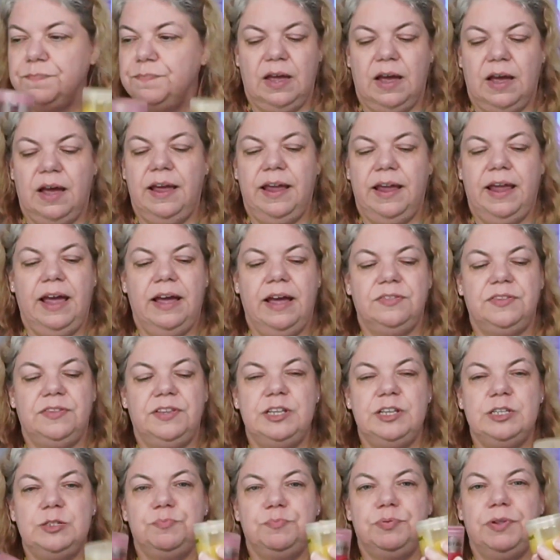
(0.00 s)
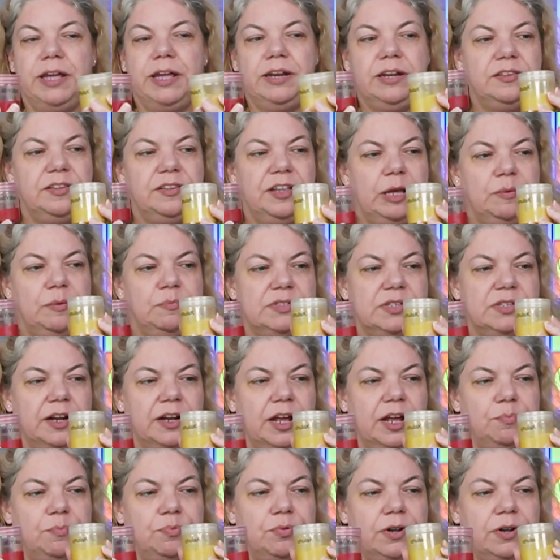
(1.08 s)
I had these planet names that
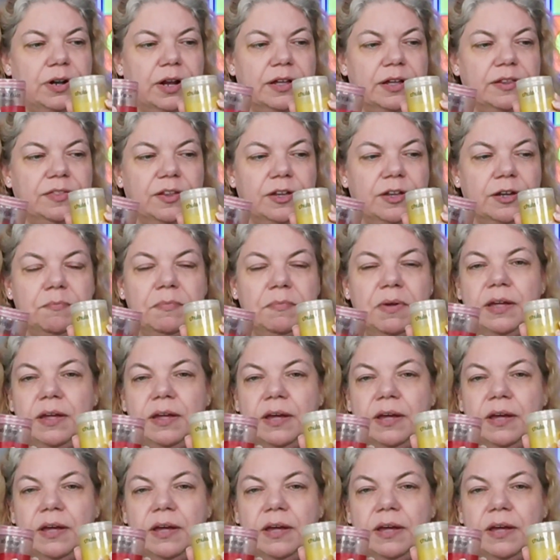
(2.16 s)
I put on them,